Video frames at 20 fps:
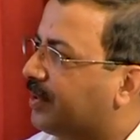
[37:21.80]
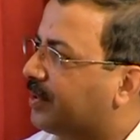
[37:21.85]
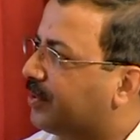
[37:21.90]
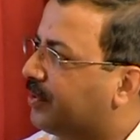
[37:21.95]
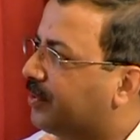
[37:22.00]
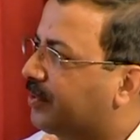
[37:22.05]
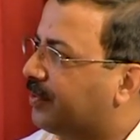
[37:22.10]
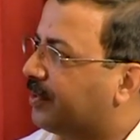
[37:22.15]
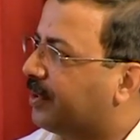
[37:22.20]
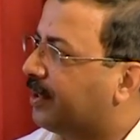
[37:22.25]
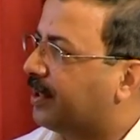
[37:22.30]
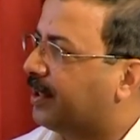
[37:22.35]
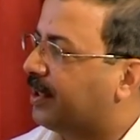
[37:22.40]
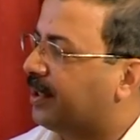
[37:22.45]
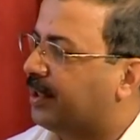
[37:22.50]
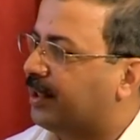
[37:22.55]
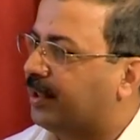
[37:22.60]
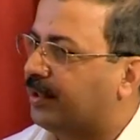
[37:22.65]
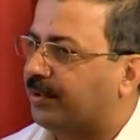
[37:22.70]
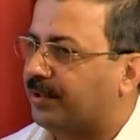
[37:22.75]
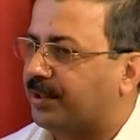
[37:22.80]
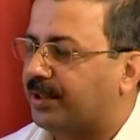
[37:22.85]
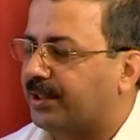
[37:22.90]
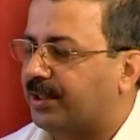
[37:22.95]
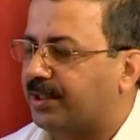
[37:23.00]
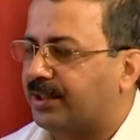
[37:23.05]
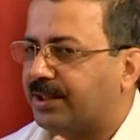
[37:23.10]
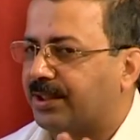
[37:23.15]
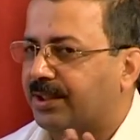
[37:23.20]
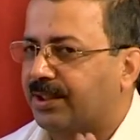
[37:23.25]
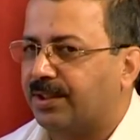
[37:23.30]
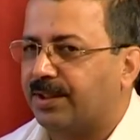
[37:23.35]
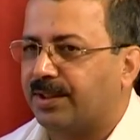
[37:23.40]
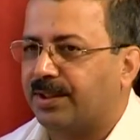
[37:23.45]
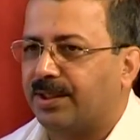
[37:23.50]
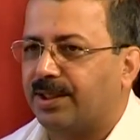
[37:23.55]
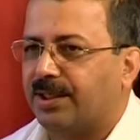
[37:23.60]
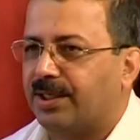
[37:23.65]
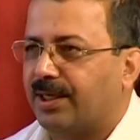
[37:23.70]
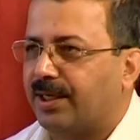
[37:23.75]
So then he doesn't
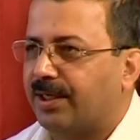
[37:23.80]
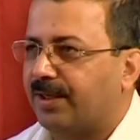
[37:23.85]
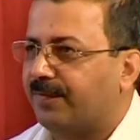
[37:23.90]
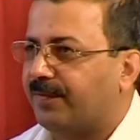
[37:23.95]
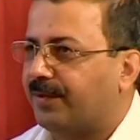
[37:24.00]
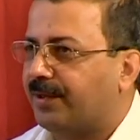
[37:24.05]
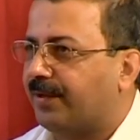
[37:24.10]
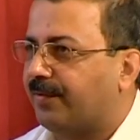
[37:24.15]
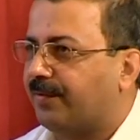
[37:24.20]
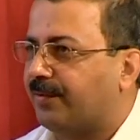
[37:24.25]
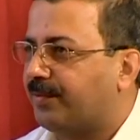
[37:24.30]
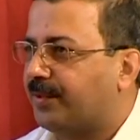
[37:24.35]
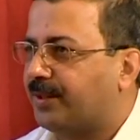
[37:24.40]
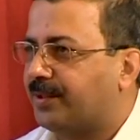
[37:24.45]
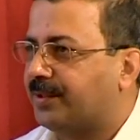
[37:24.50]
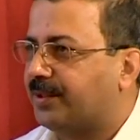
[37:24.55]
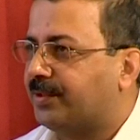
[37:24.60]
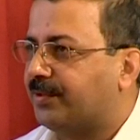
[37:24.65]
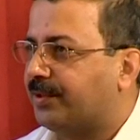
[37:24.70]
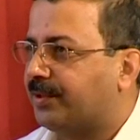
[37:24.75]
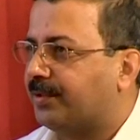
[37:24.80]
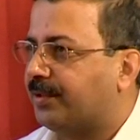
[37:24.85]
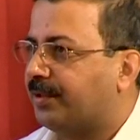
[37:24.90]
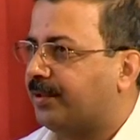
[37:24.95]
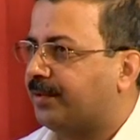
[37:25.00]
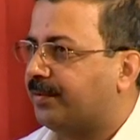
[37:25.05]
need an antifungal from day 0 at all.